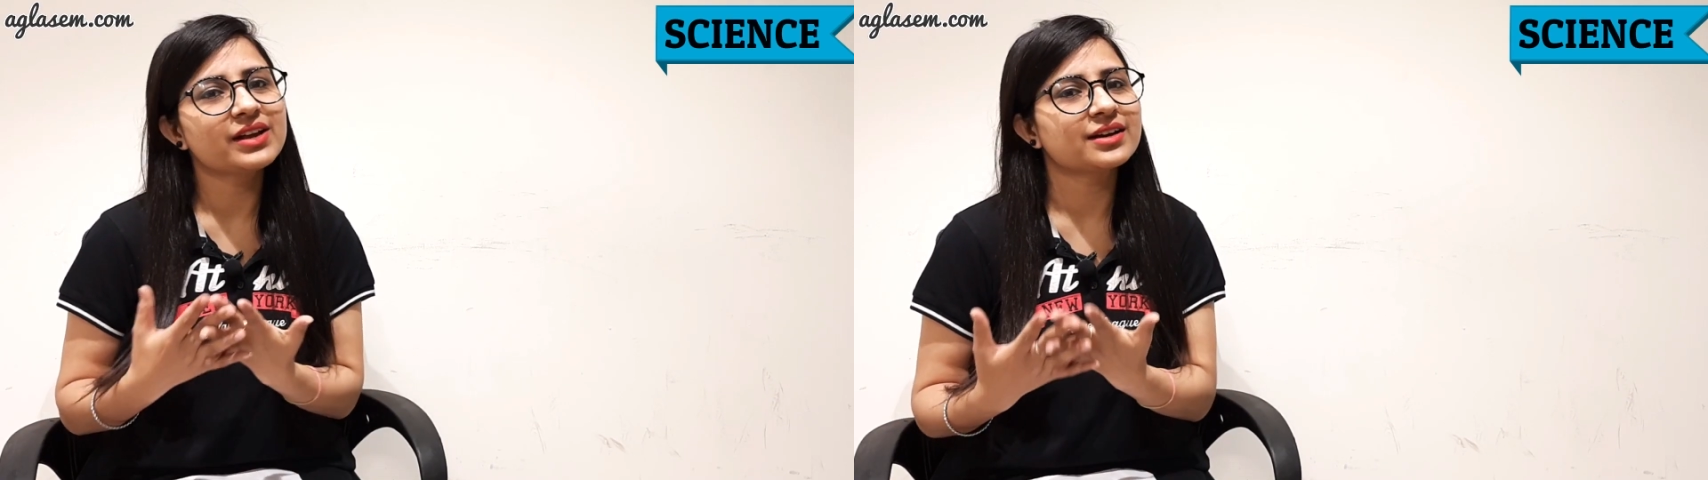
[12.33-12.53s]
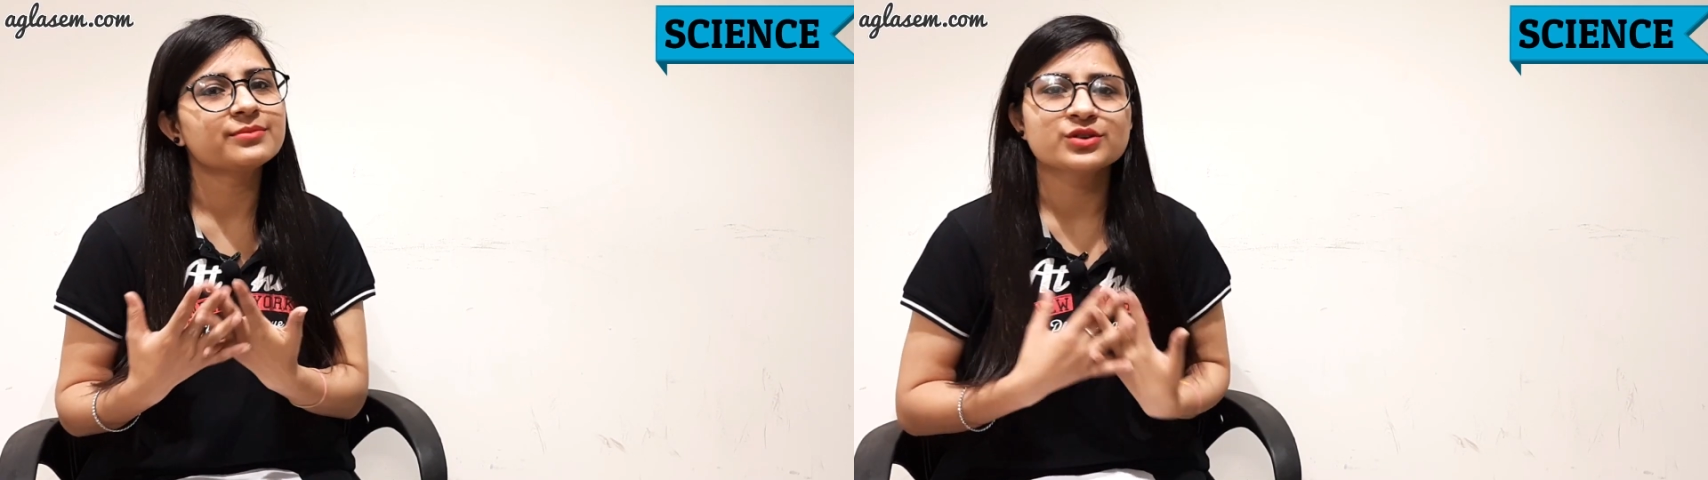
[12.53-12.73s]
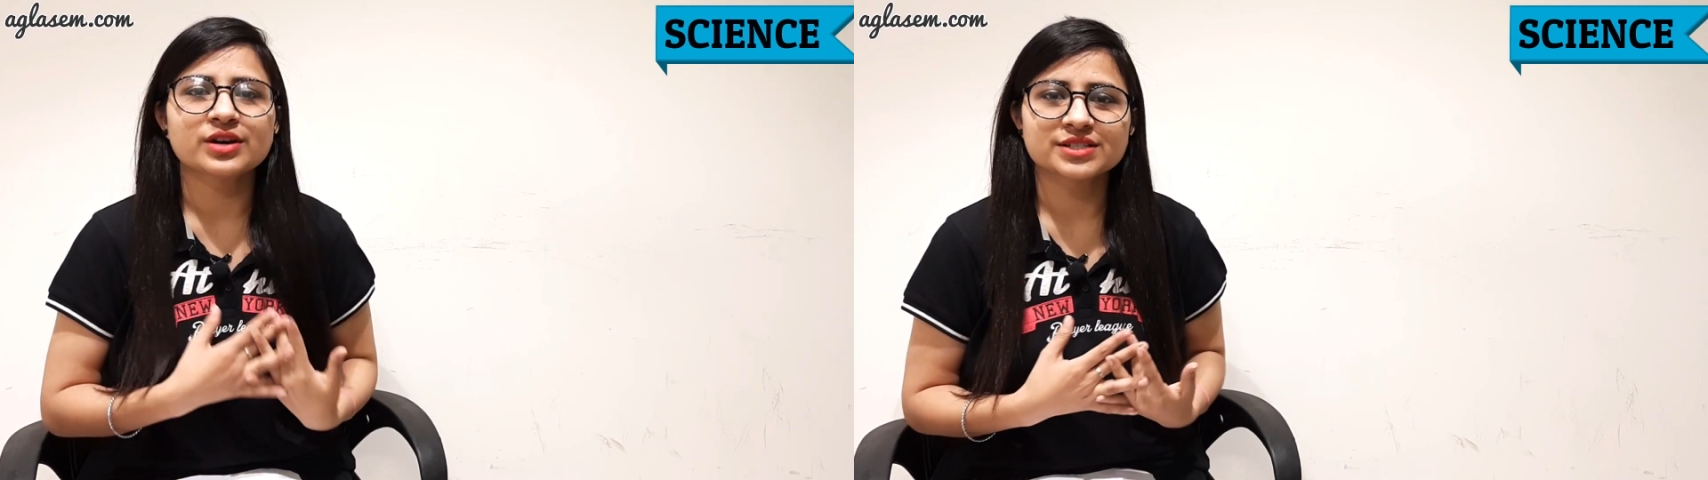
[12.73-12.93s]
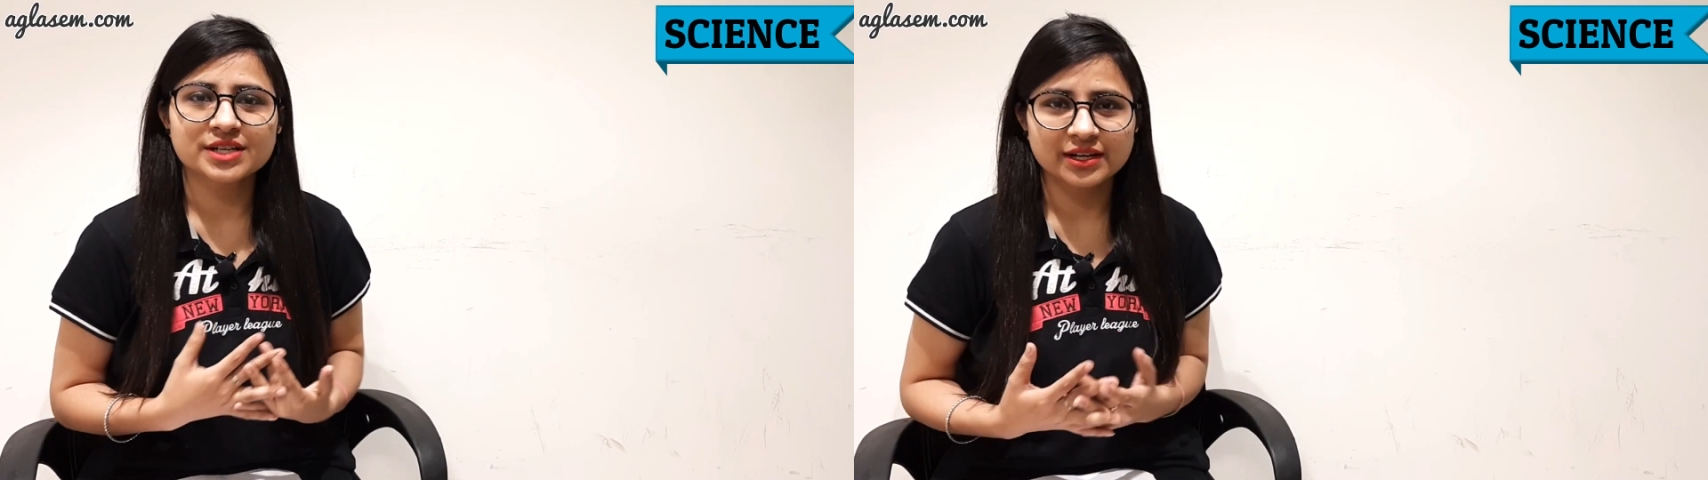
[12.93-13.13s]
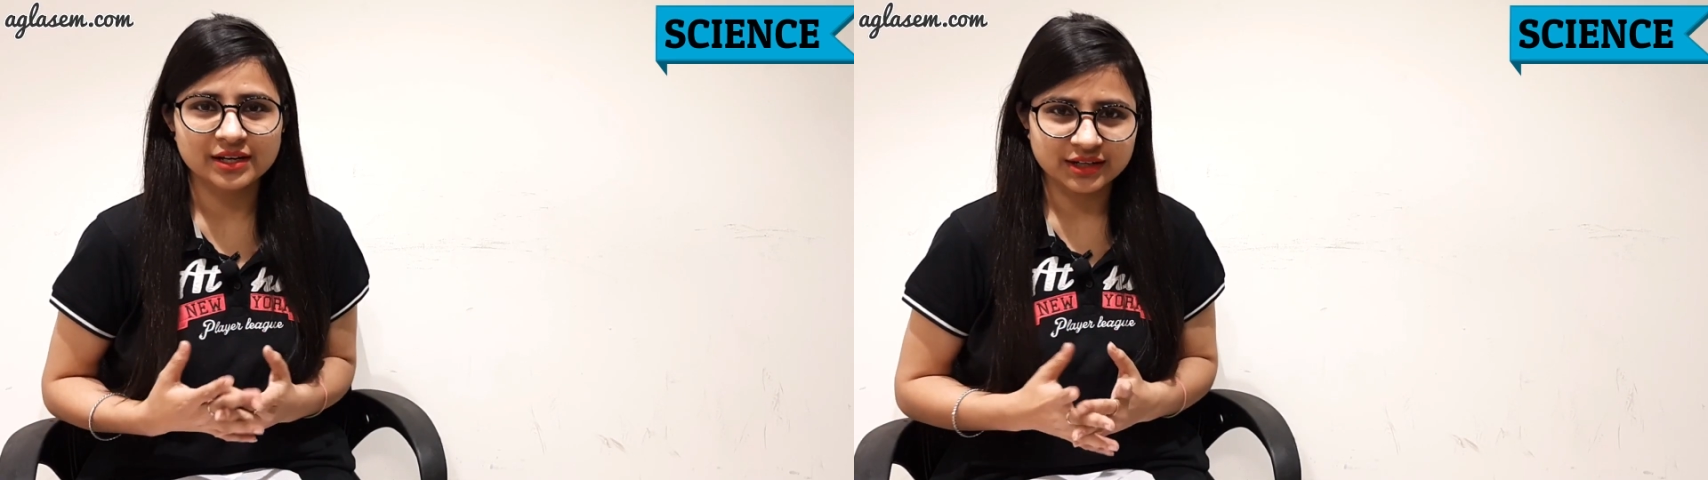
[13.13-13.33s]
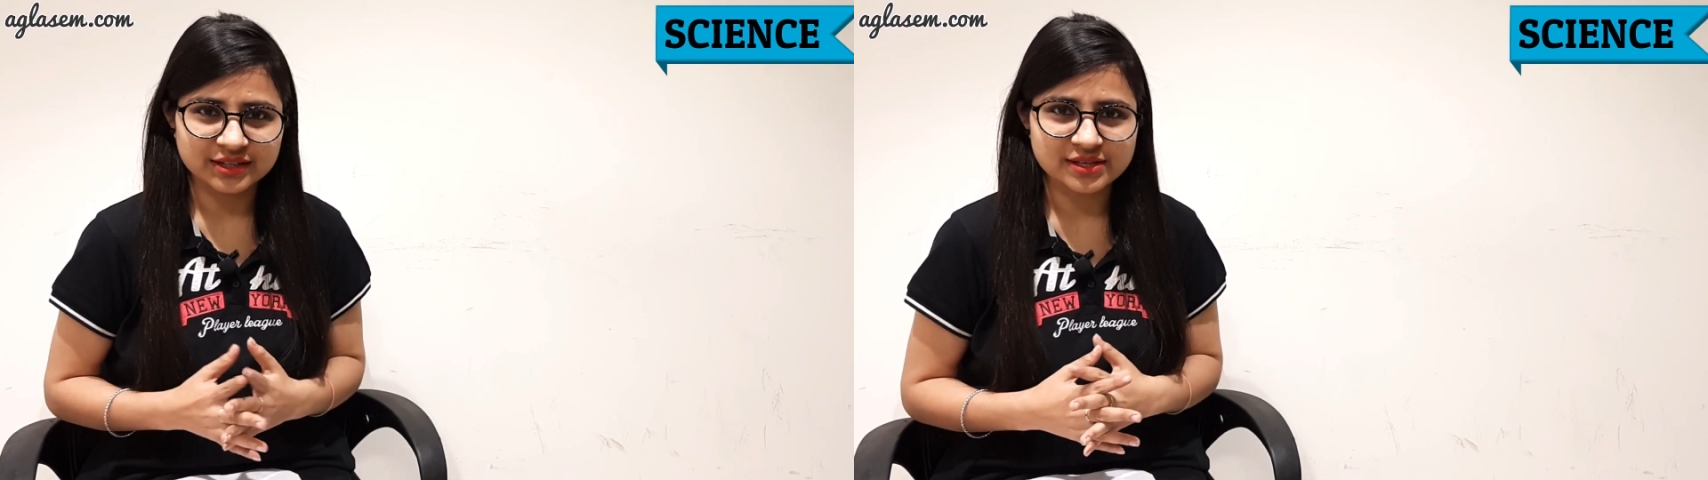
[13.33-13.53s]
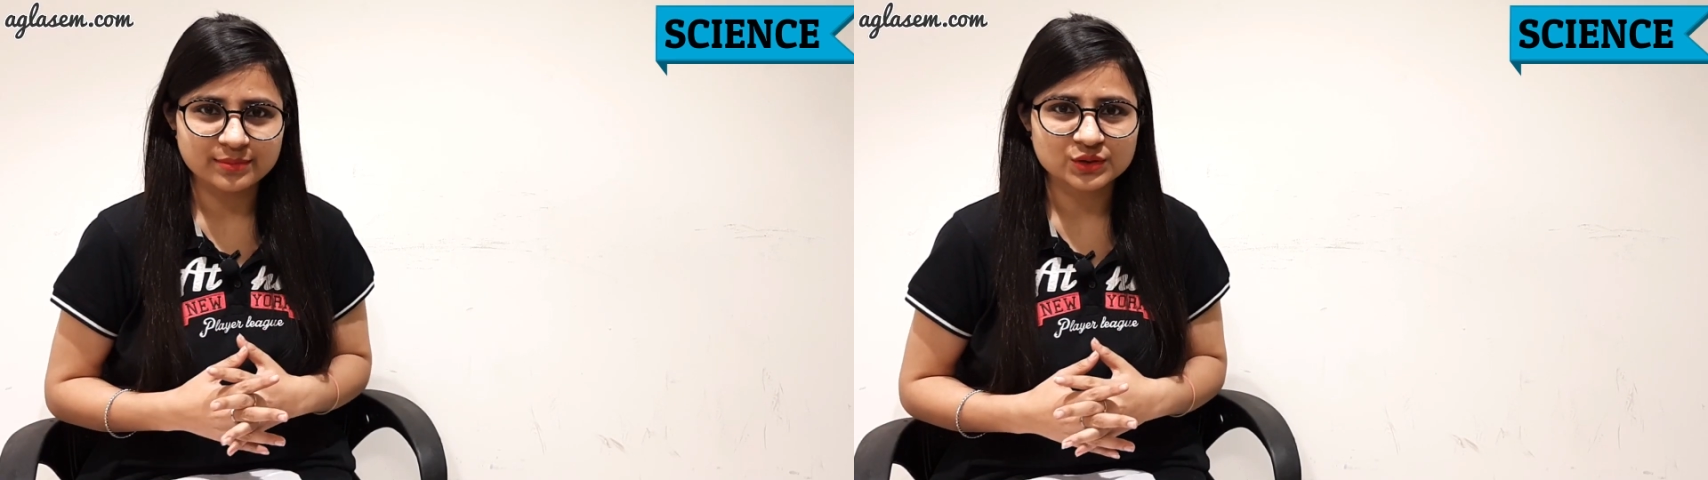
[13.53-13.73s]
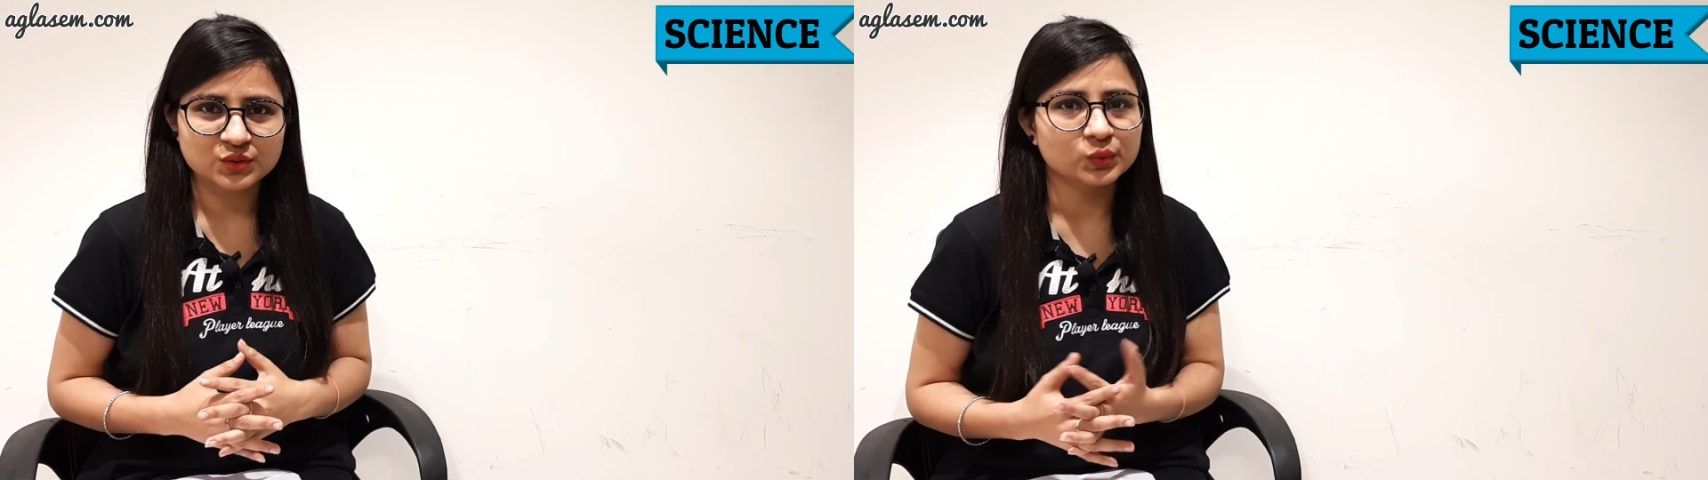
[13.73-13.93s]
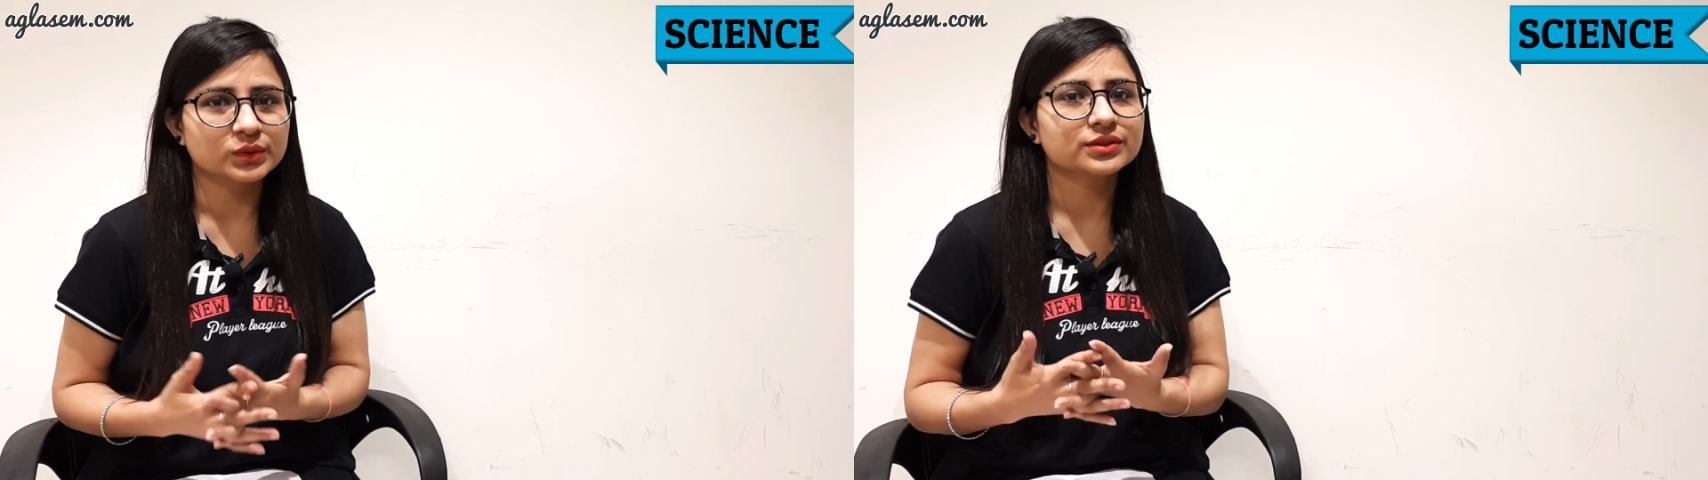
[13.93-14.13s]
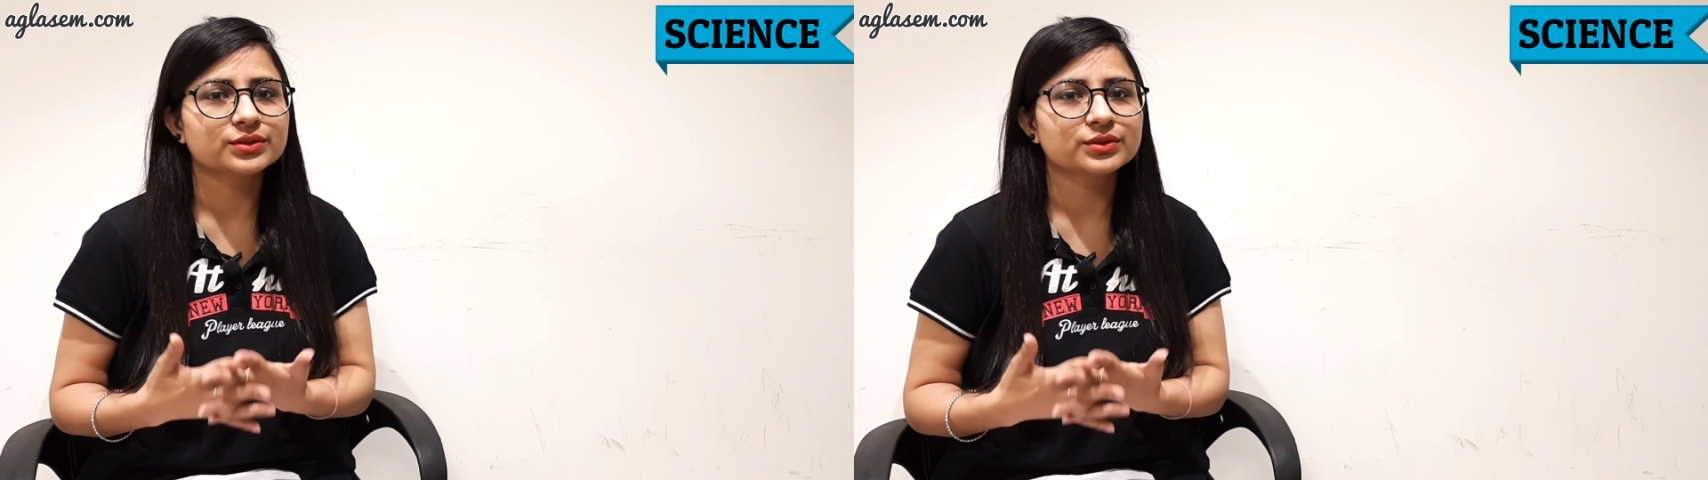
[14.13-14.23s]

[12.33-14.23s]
welcome to our channel AglaSem School.